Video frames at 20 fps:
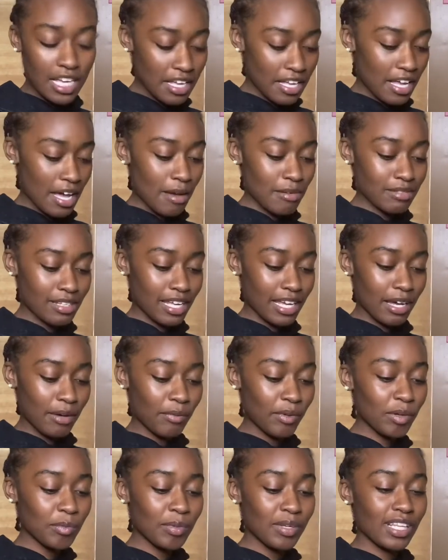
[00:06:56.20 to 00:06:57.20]
I was like, it
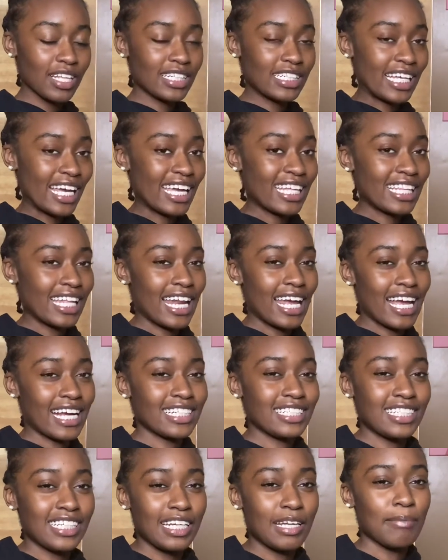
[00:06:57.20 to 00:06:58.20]
will be the day that I
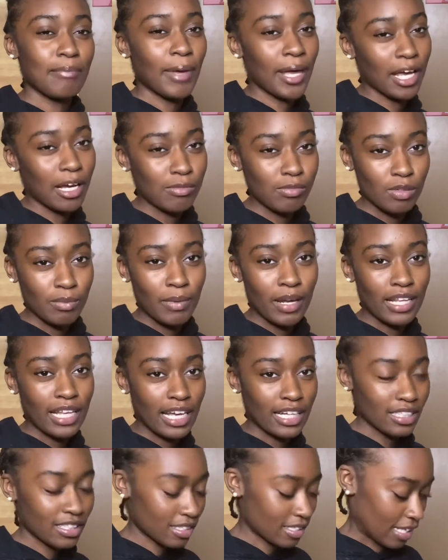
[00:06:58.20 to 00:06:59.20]
actually get makeup on my
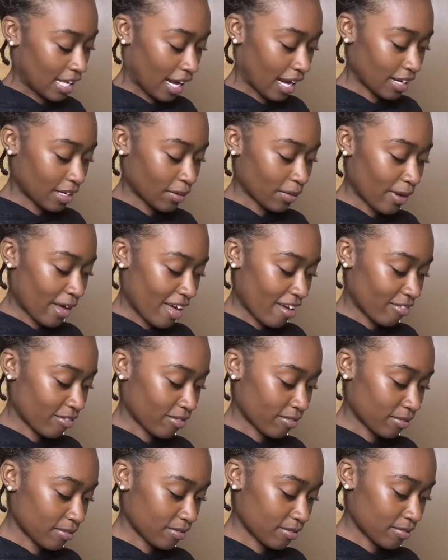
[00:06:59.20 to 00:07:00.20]
lashes and I don't have
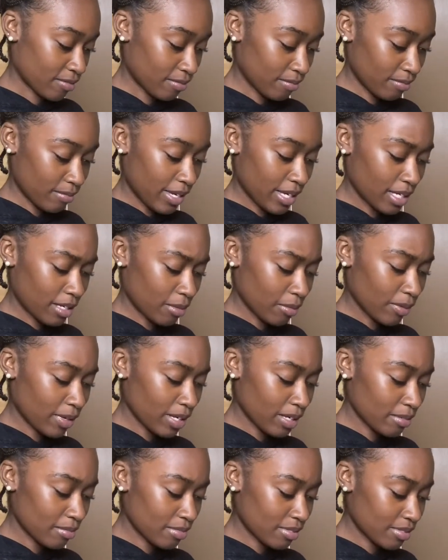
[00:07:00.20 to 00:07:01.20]
makeup wipes.